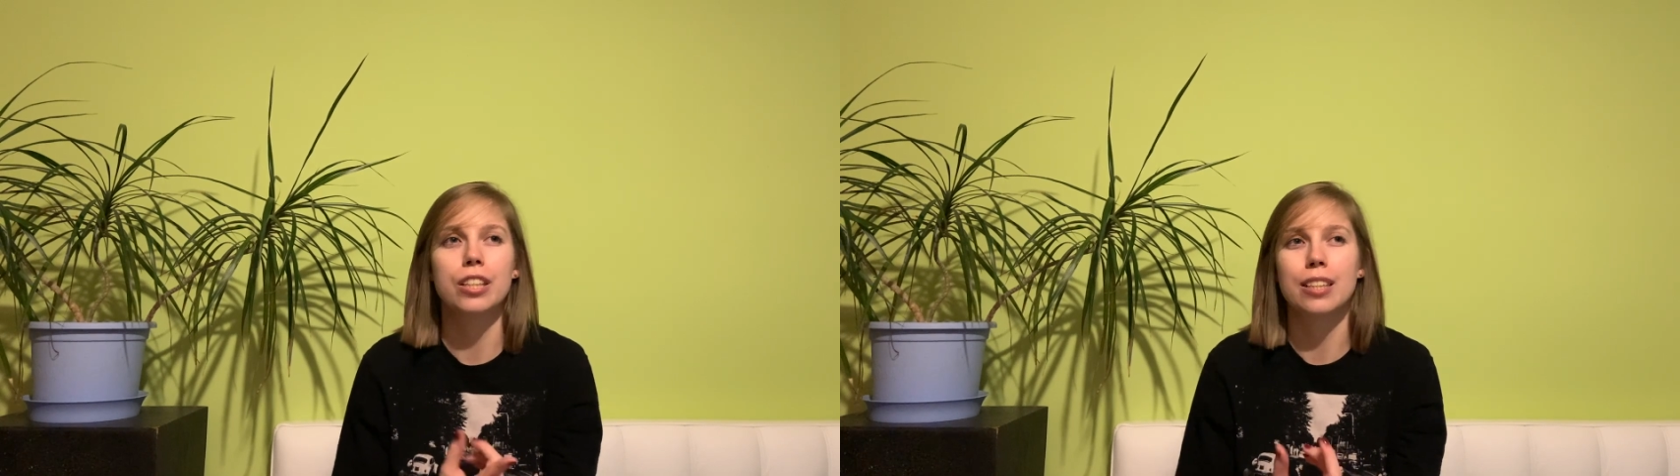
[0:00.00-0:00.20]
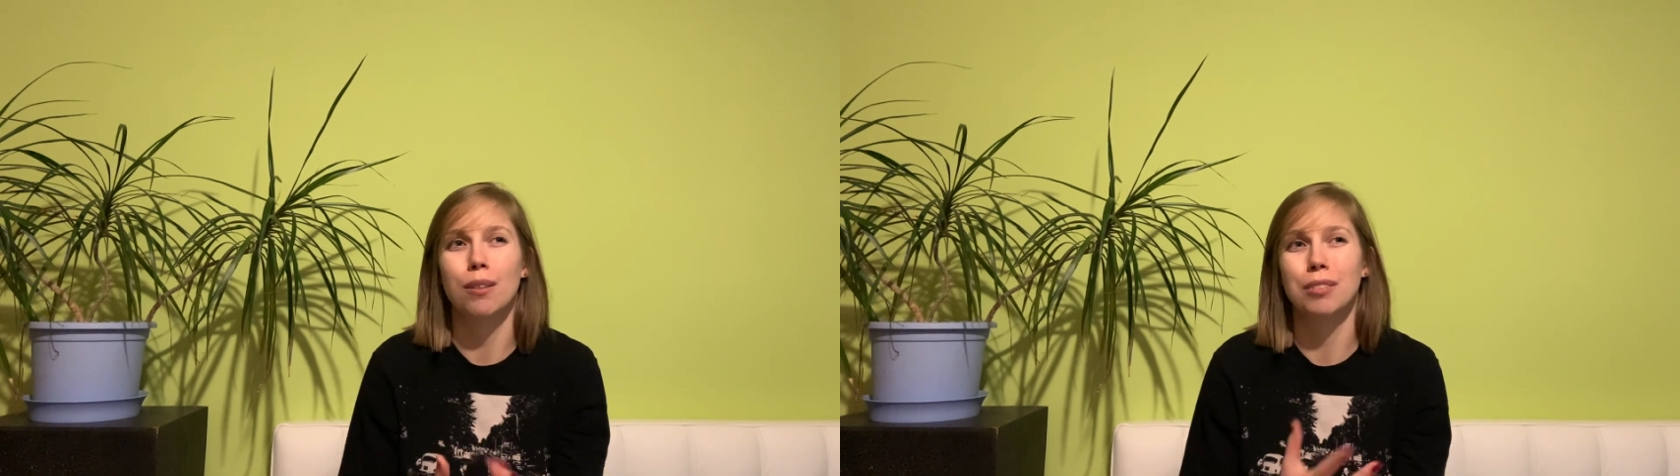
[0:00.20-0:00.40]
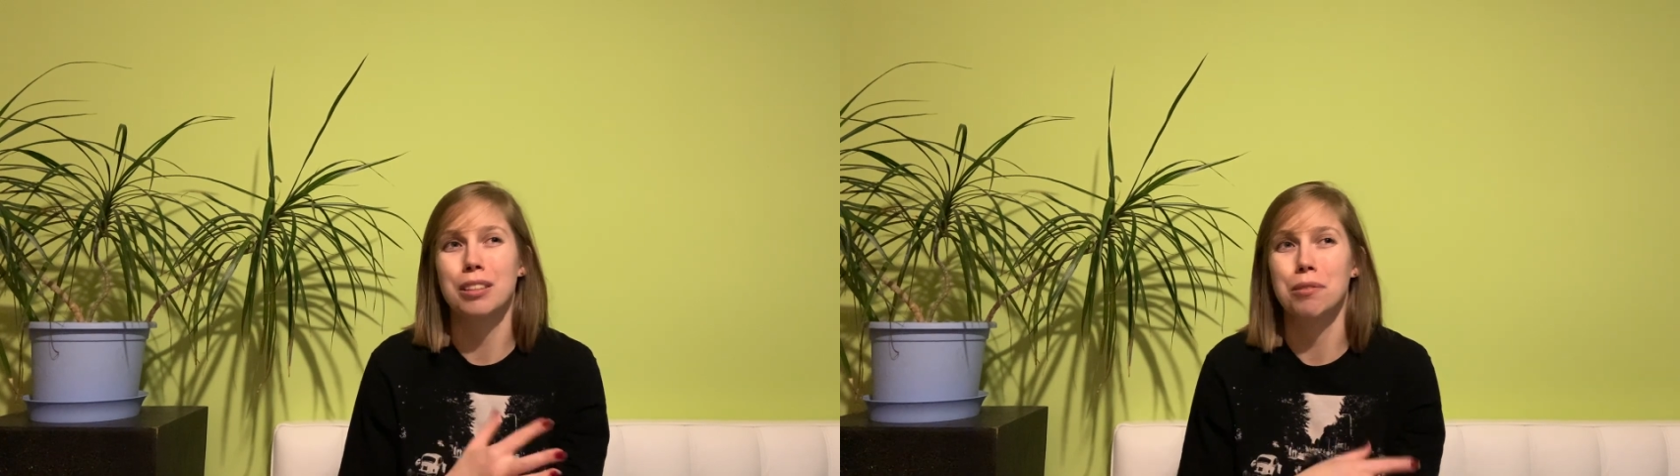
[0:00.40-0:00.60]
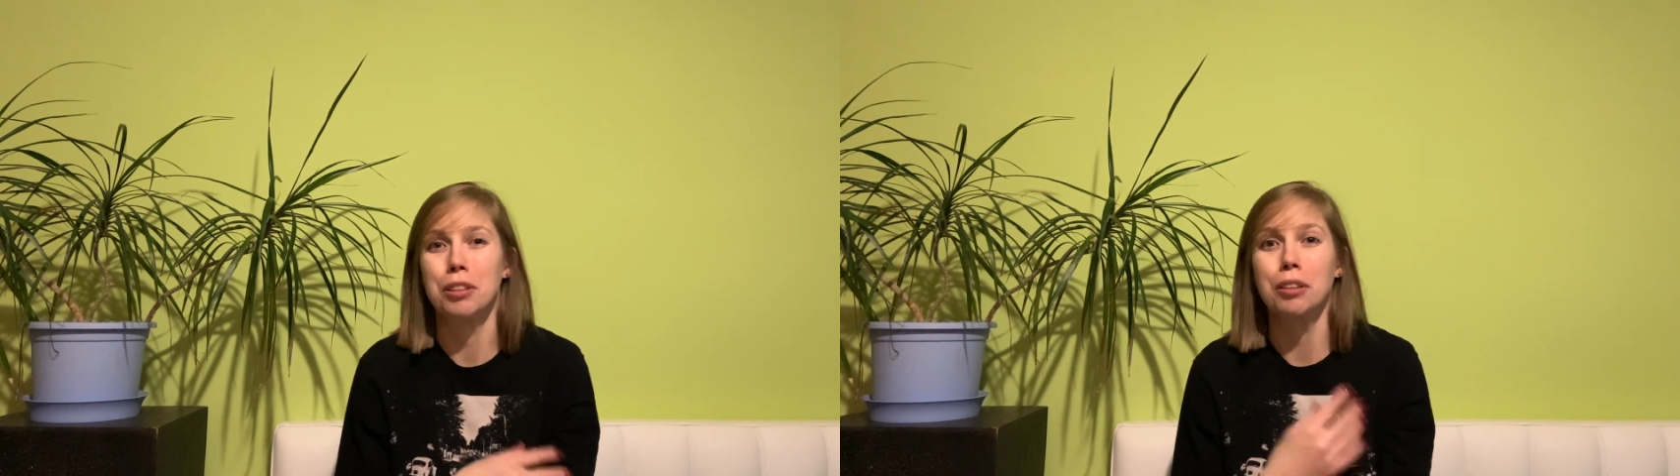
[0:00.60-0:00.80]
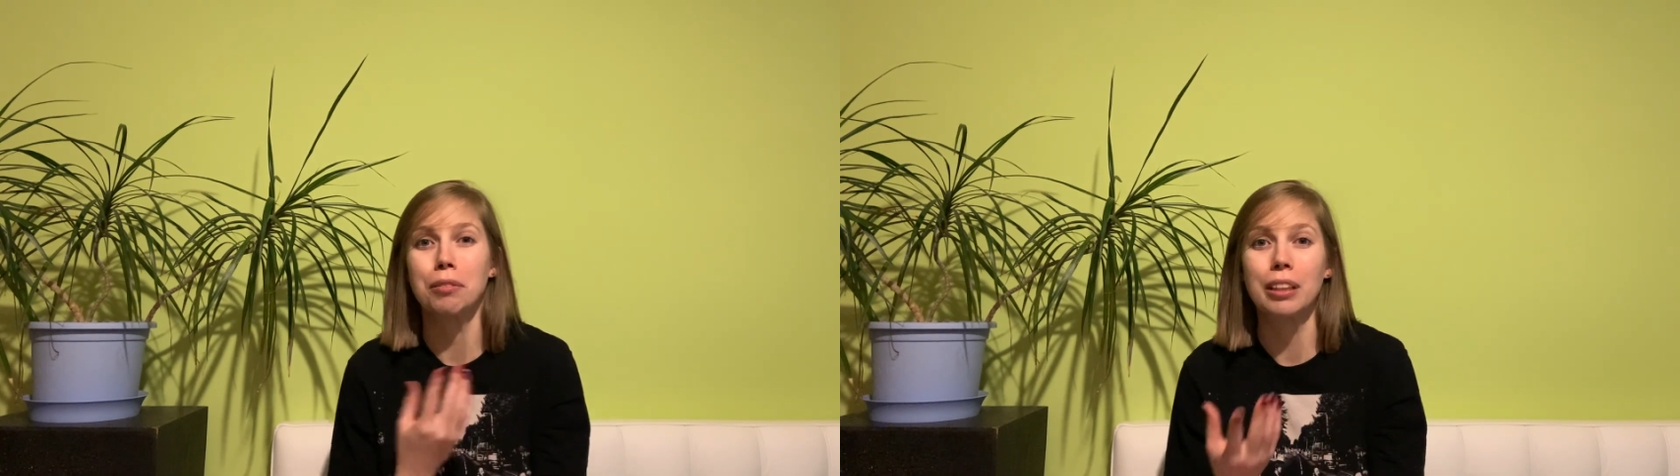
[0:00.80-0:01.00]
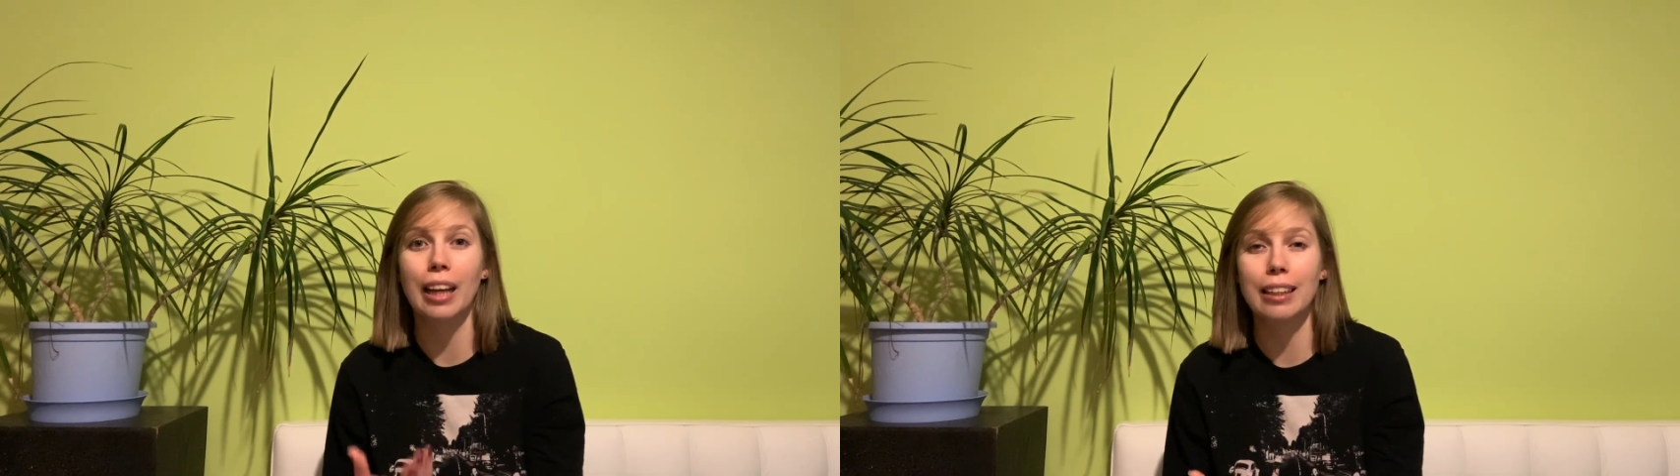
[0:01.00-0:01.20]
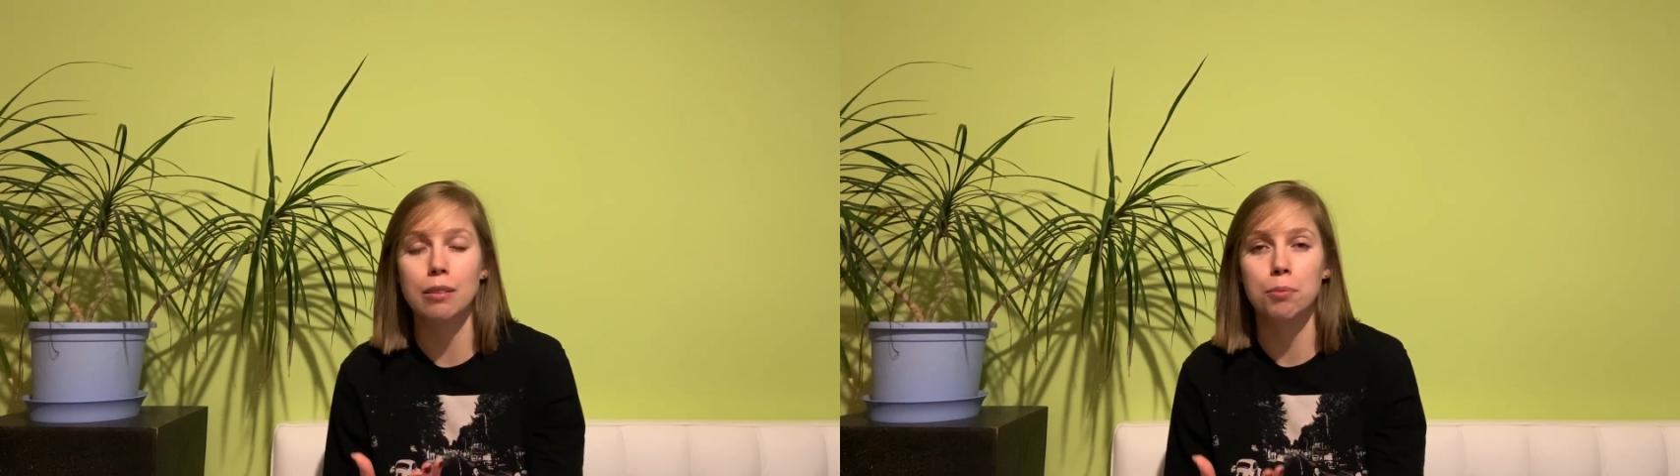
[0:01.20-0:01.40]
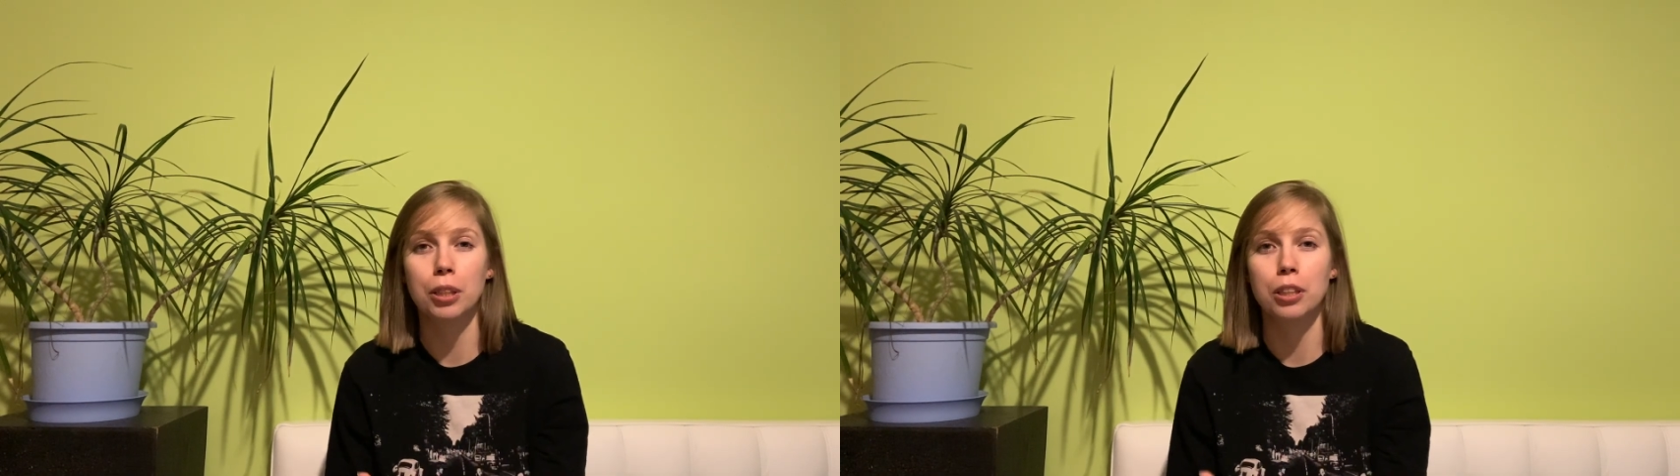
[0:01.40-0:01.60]
Sometimes they were not really
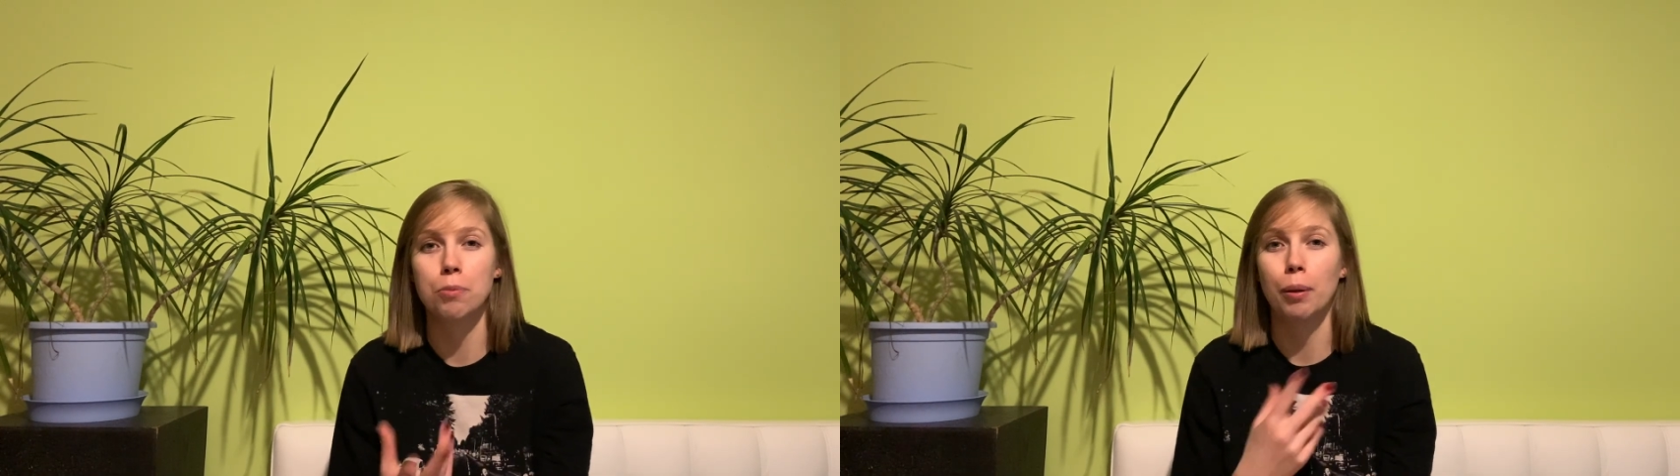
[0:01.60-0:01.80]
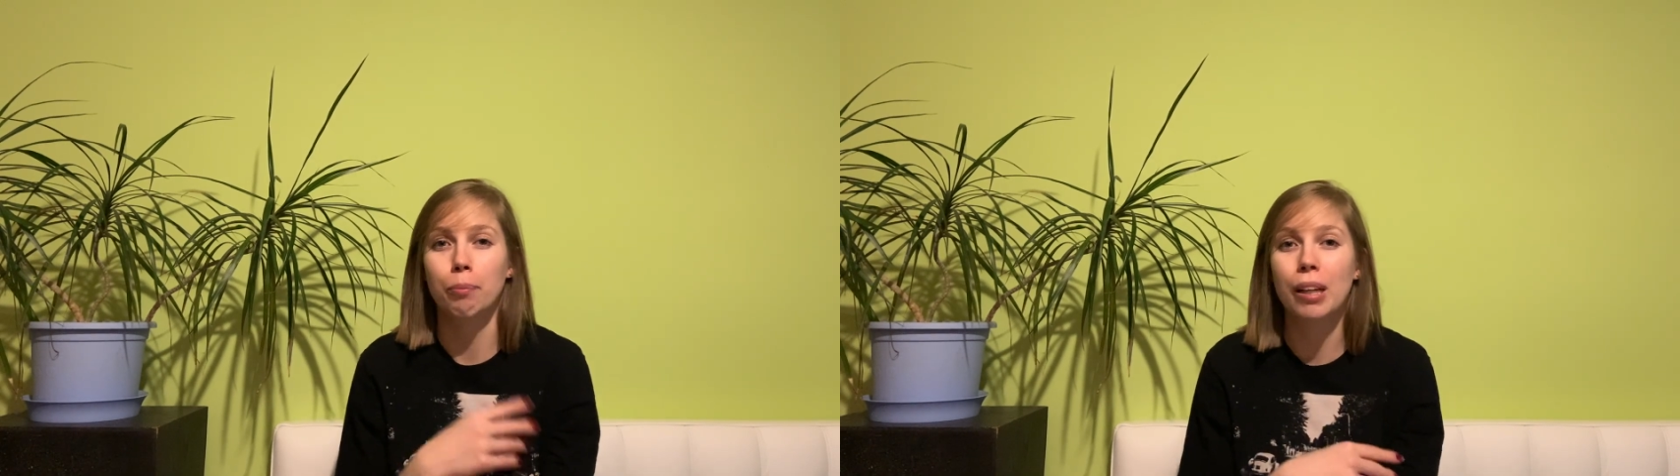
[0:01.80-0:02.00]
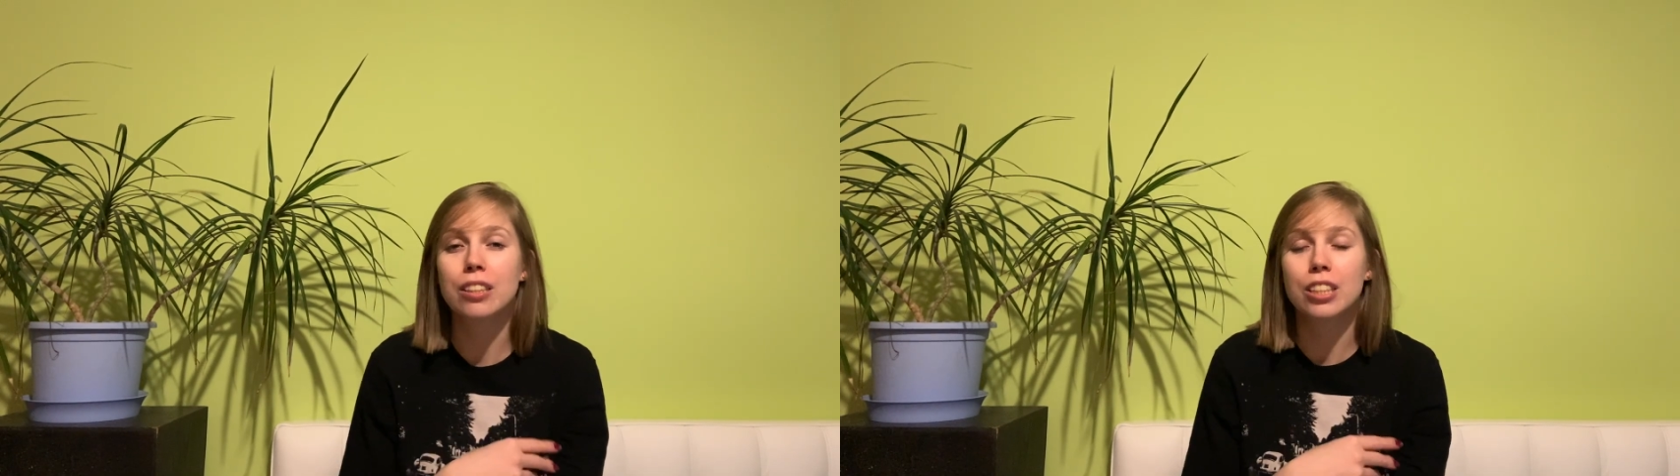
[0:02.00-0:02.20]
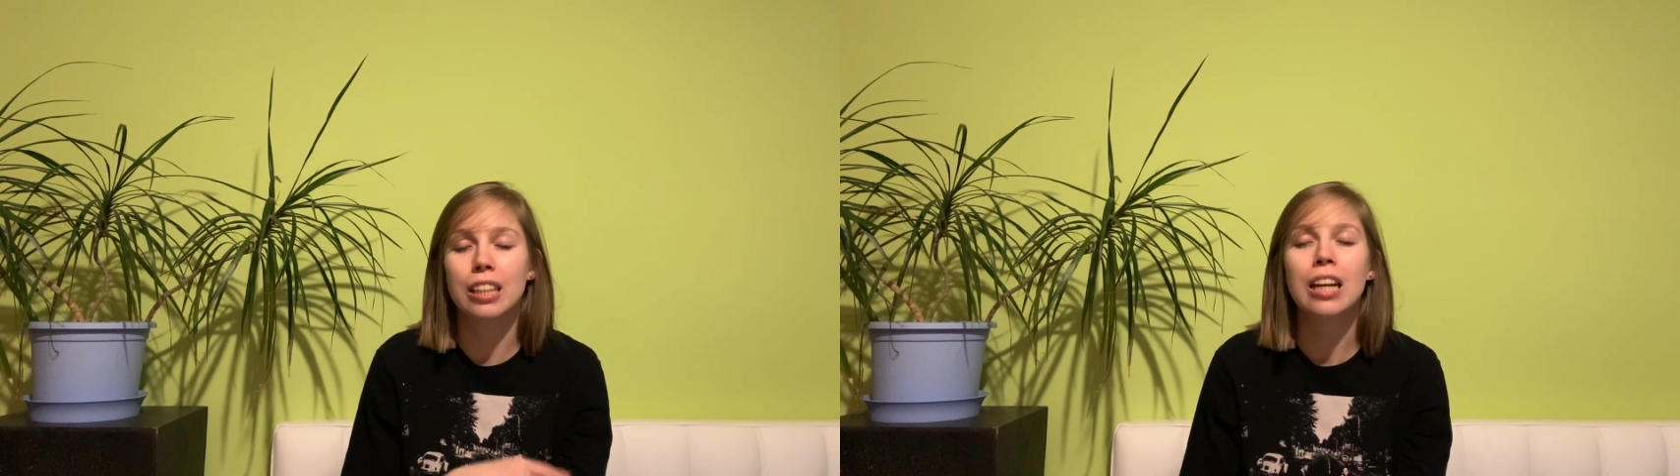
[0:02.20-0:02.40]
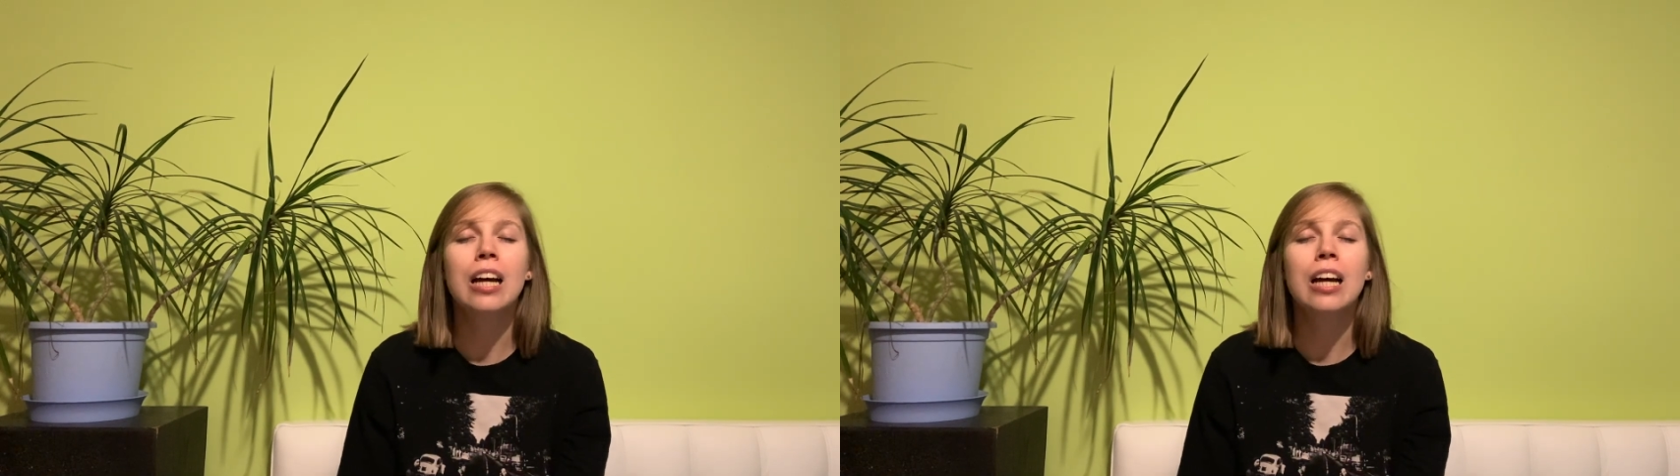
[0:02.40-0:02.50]
Luxembourgish but Belgian,